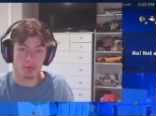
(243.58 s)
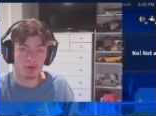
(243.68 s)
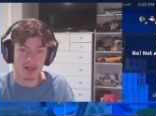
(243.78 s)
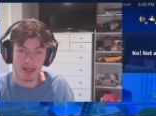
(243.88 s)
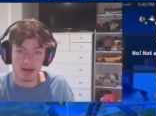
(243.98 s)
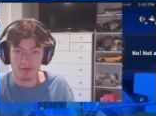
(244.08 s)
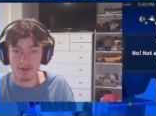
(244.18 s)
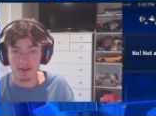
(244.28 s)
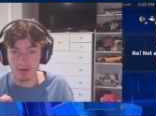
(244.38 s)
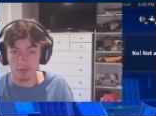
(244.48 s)
will get a
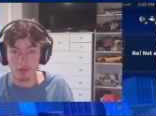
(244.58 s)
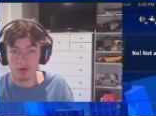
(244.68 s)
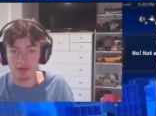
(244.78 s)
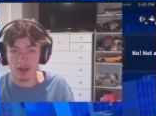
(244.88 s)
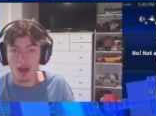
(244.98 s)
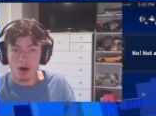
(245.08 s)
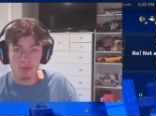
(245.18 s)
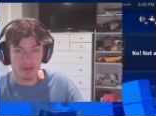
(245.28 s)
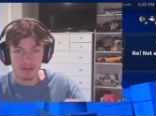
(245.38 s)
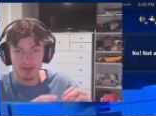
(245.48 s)
free reward.
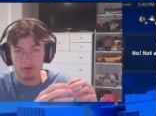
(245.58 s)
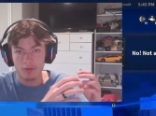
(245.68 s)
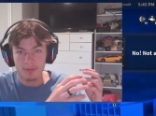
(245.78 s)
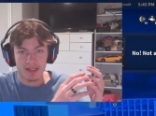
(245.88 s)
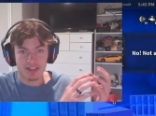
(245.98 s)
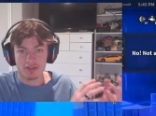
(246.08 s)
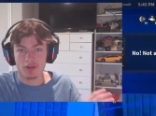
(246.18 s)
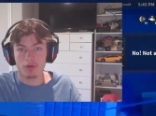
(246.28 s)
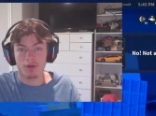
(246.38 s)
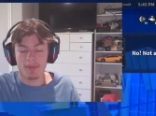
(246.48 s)
Whether this will be just
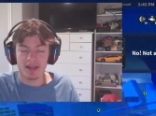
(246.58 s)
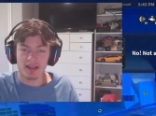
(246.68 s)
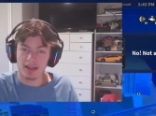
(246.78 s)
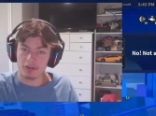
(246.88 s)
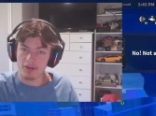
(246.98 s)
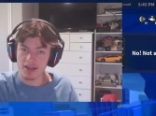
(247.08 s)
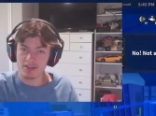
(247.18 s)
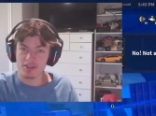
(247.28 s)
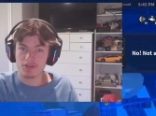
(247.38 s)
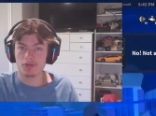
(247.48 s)
automatically
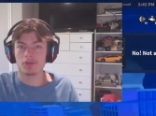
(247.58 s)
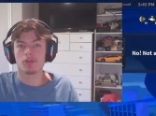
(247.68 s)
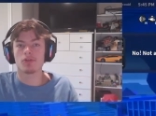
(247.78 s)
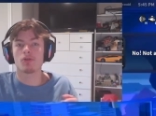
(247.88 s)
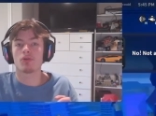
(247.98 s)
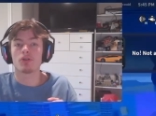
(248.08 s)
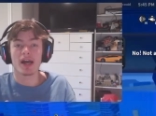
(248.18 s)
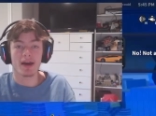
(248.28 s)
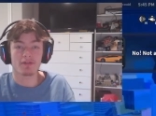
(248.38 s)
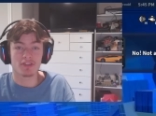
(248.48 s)
granted to you or you'll
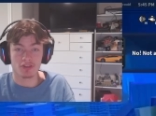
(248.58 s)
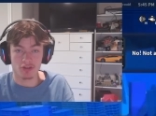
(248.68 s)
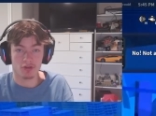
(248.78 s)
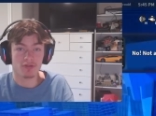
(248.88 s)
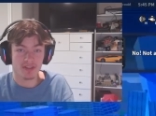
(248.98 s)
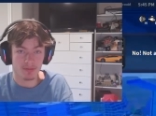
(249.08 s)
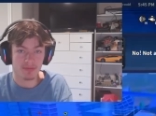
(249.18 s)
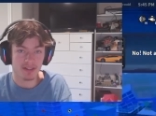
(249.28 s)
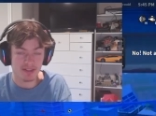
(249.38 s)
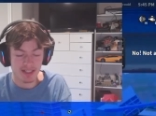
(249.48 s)
have to do
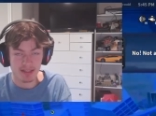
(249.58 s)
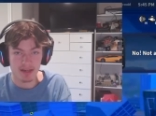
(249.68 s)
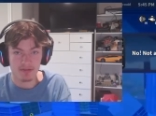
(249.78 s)
something to get that